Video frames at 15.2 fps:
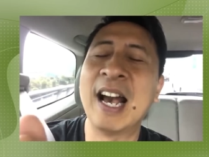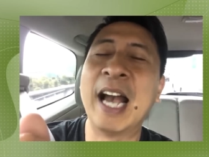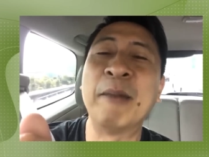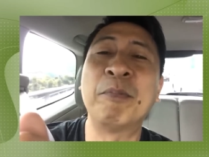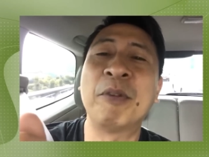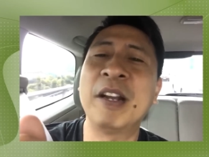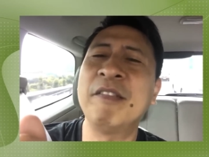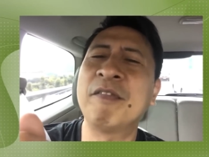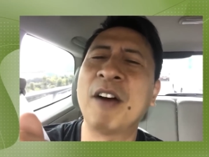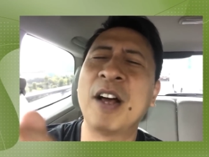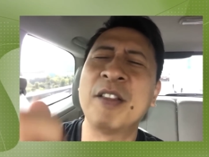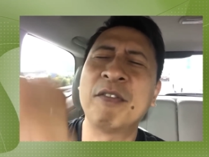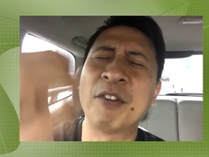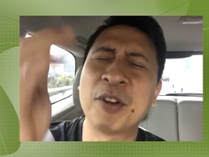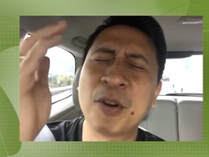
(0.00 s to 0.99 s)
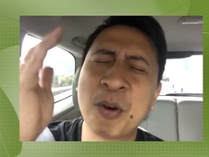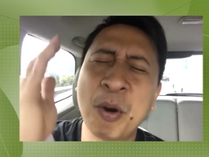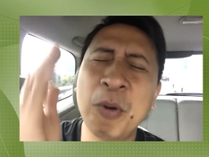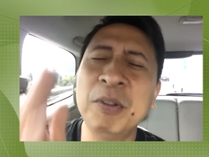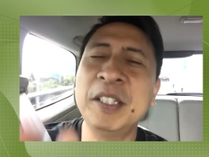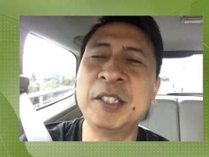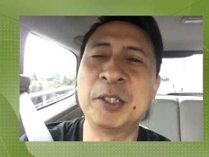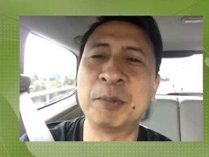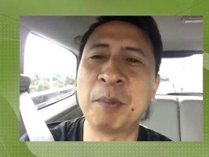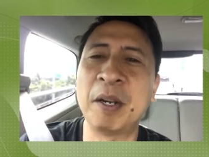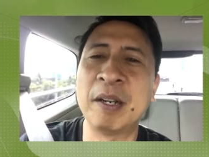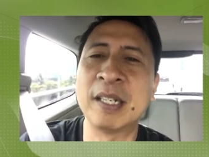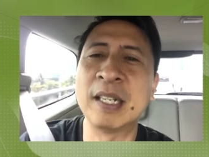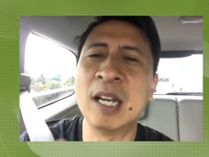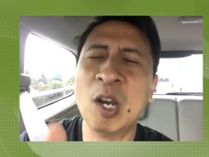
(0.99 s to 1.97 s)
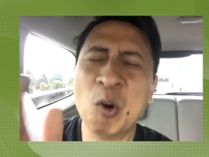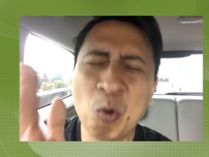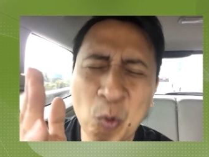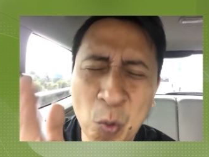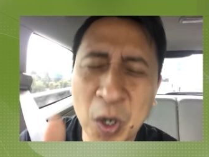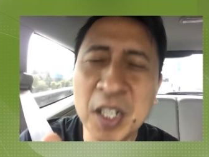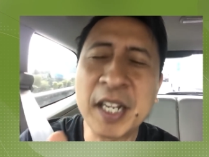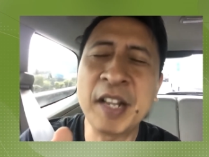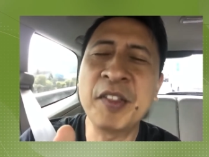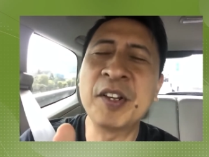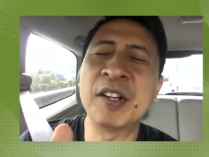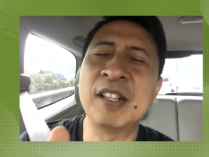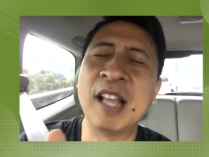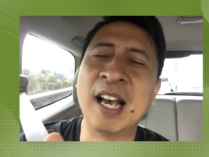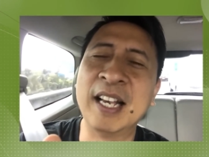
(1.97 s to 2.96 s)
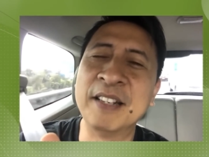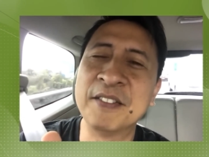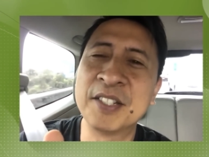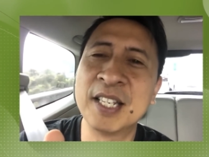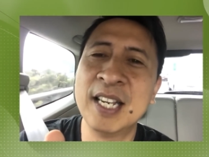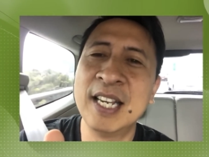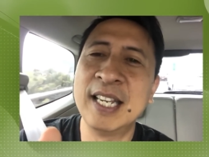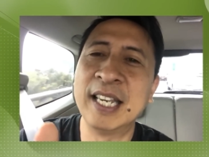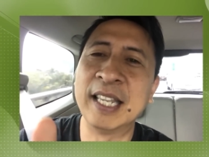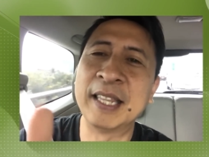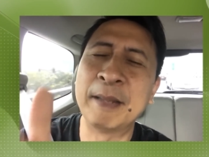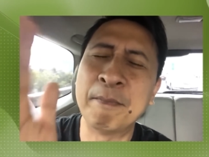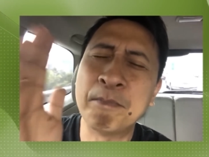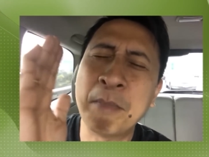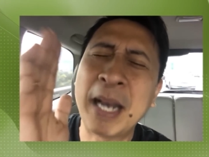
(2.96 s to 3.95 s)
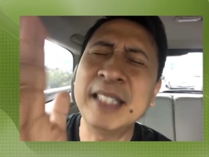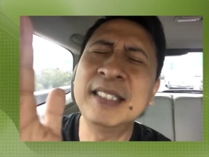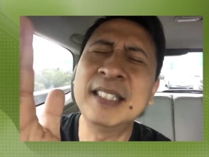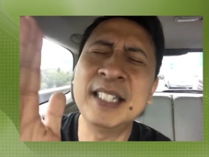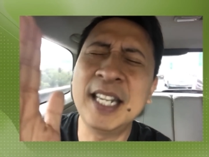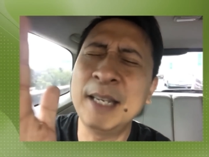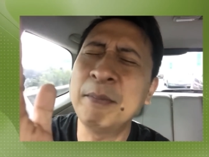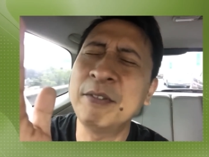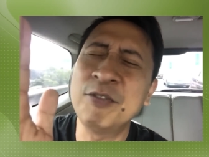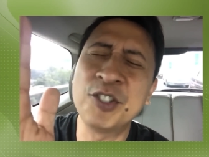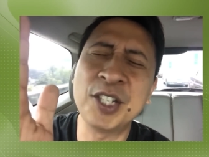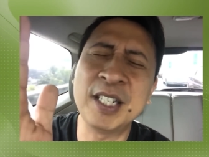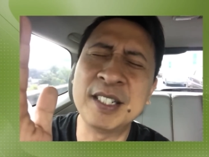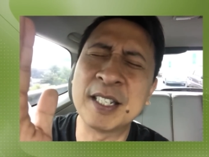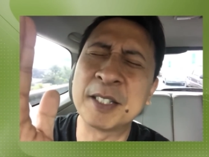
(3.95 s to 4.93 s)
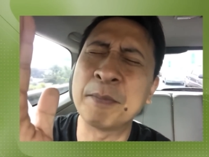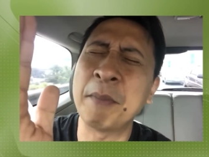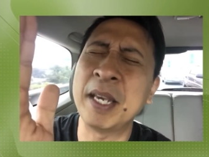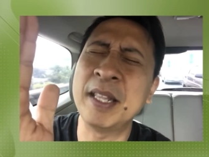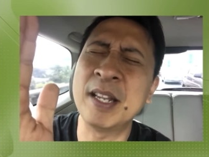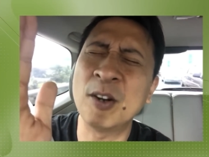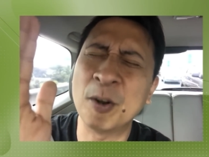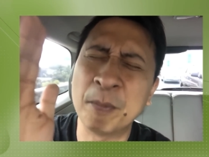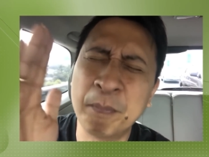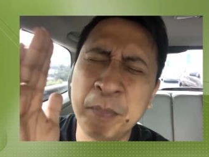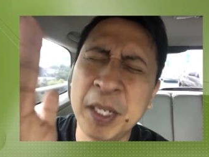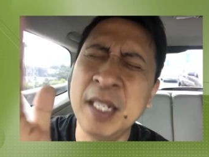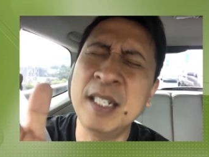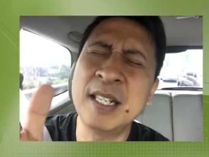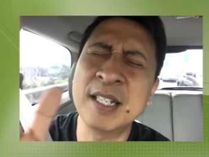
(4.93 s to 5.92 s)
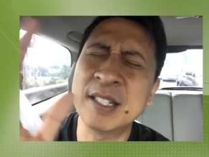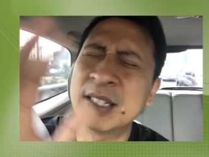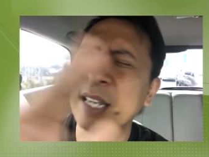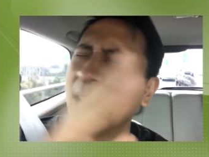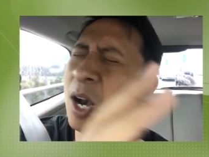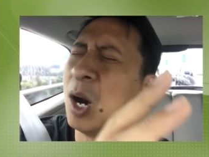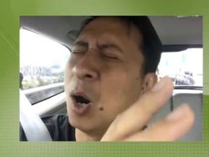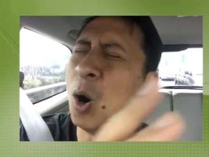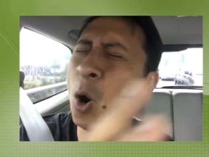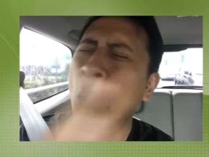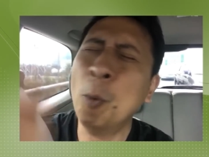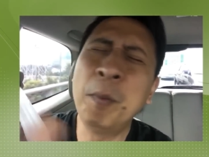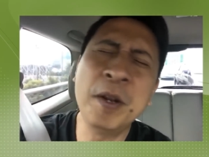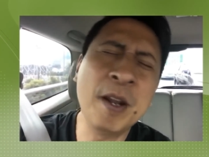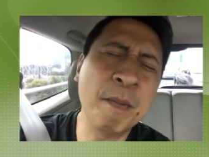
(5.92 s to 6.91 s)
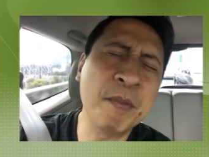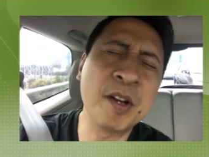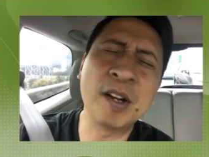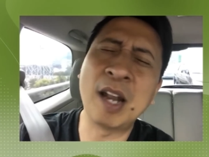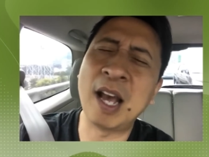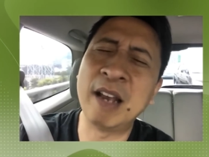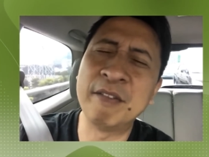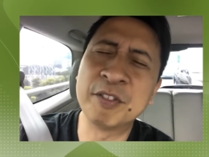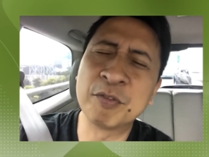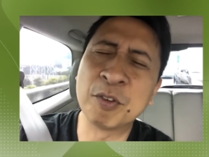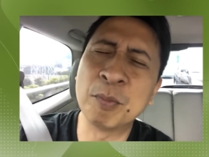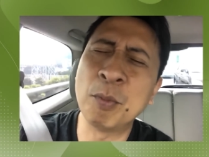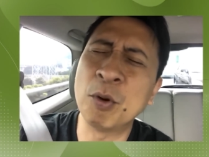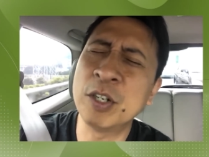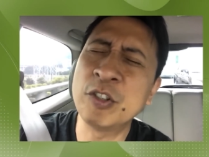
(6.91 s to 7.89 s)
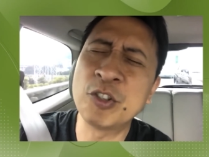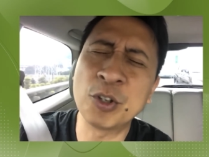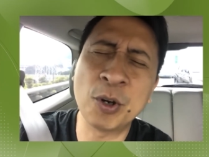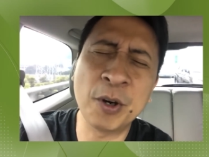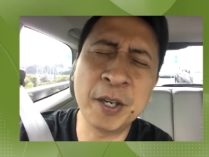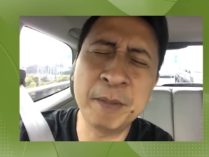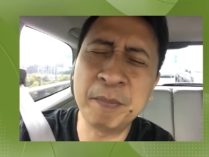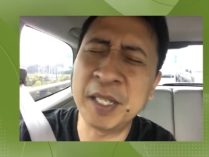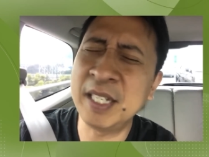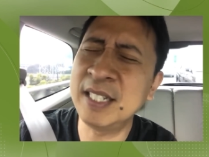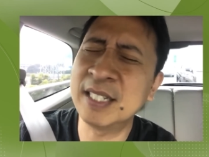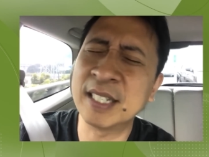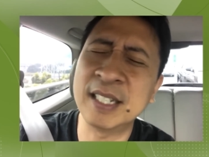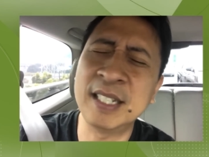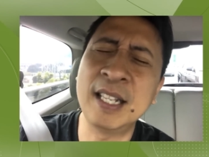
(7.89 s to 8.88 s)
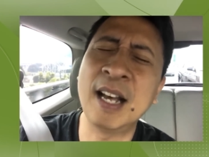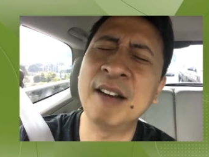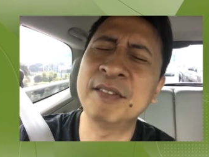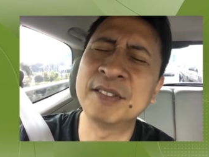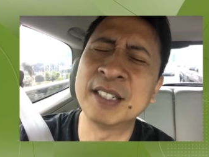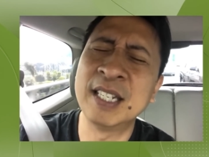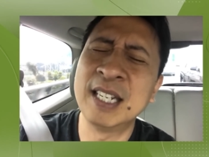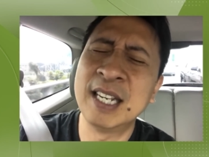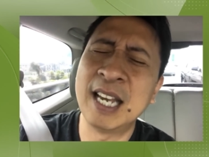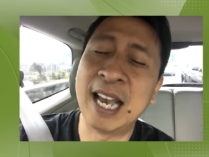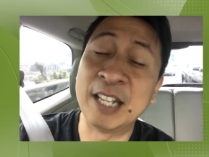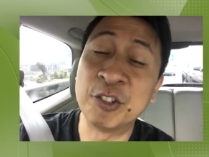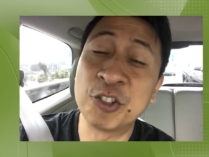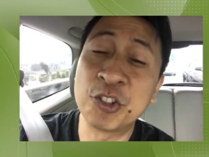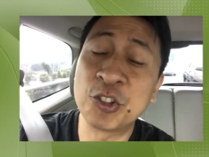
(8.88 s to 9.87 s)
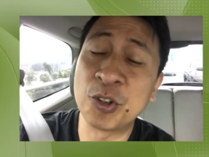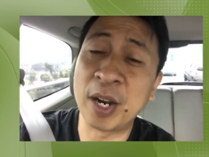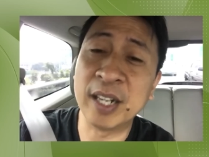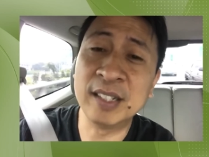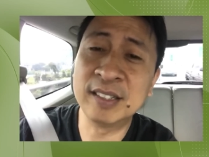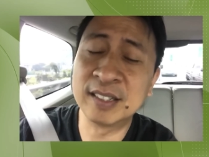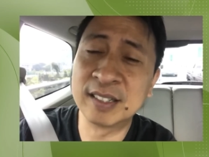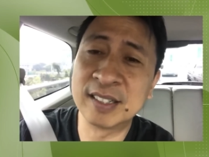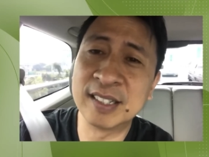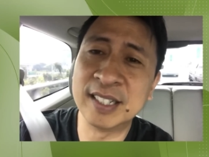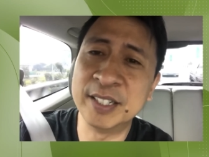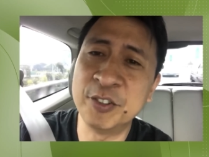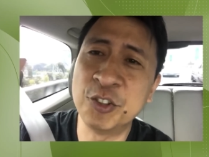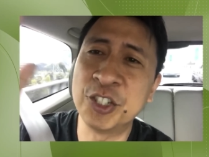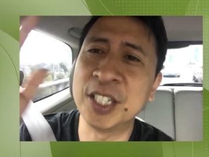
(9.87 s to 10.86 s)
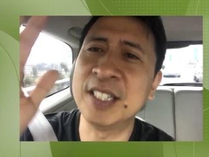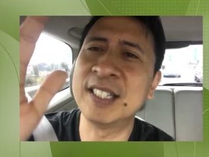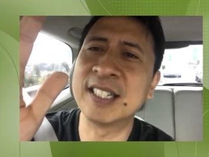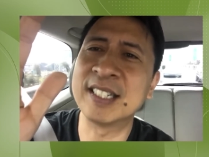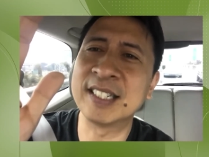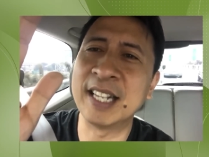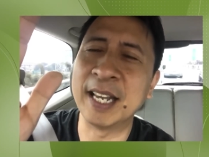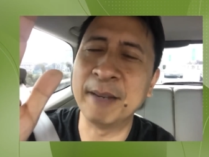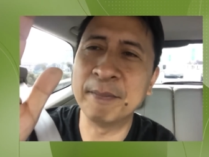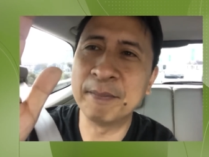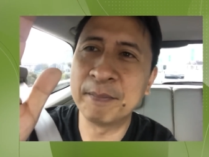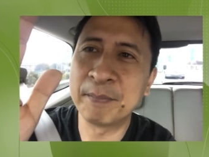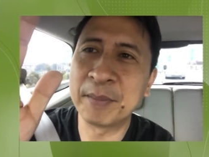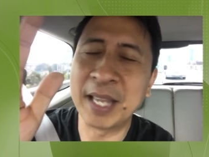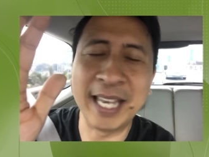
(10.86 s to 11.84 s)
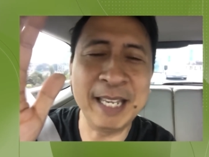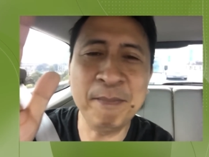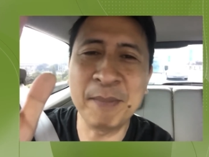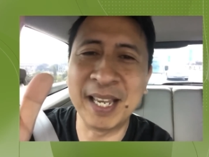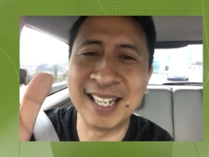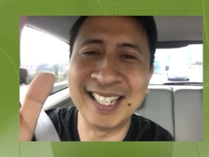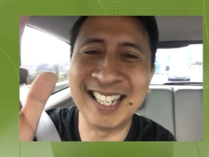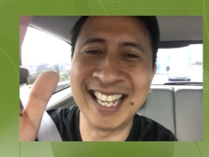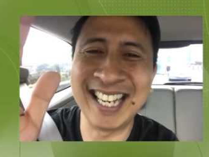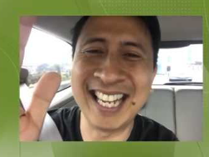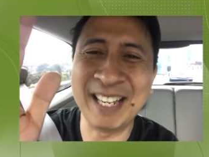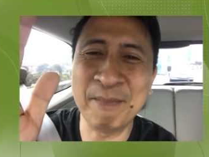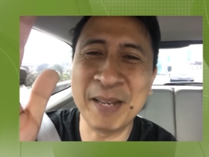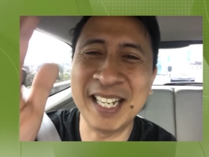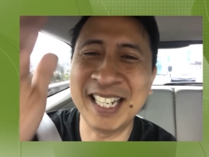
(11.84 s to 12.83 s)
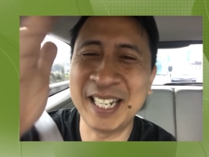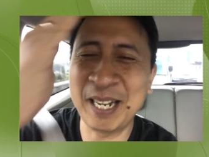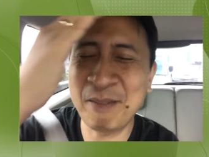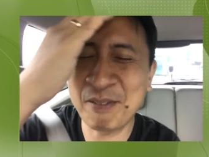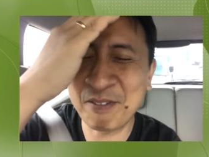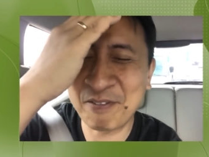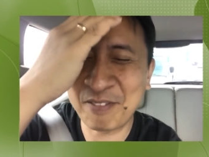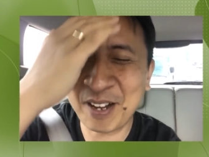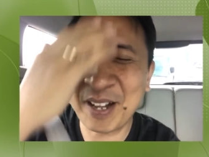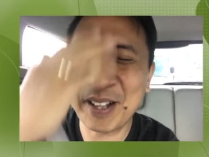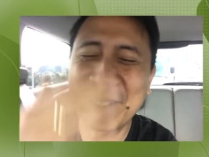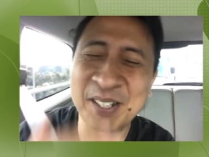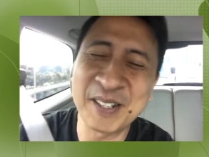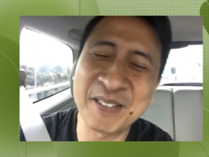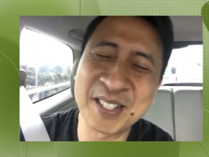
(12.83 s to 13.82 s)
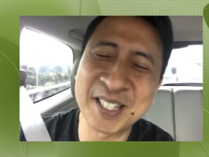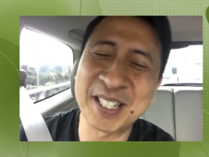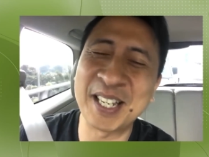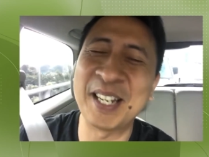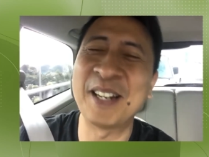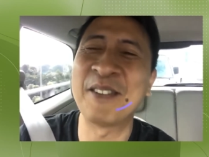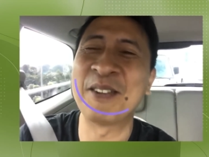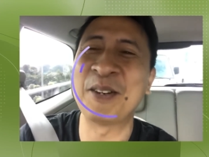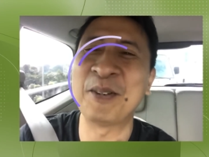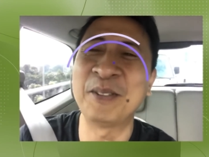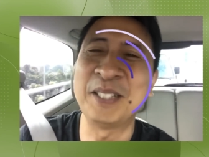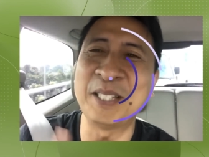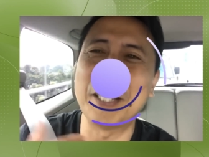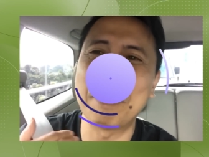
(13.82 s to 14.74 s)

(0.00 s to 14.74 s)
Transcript: I pray, Father, for your Holy Spirit work in their lives. In the mighty name of Jesus, may their obedience open up their lives for more joy, peace, and love, and strength. In Jesus' name. Amen and amen. In the name of the Father and of the Son and of the Holy